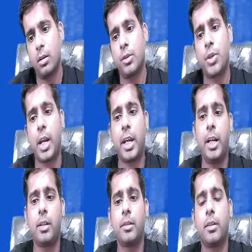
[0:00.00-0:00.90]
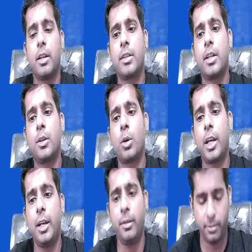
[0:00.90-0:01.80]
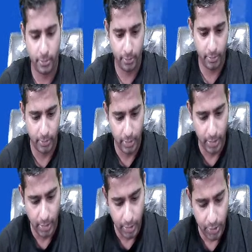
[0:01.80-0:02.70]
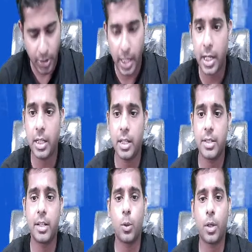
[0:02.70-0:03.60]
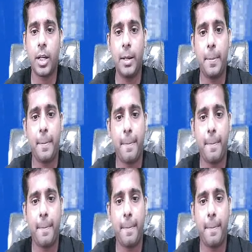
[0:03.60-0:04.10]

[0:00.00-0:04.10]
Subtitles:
Check it. Is it okay? Check it. Is it okay?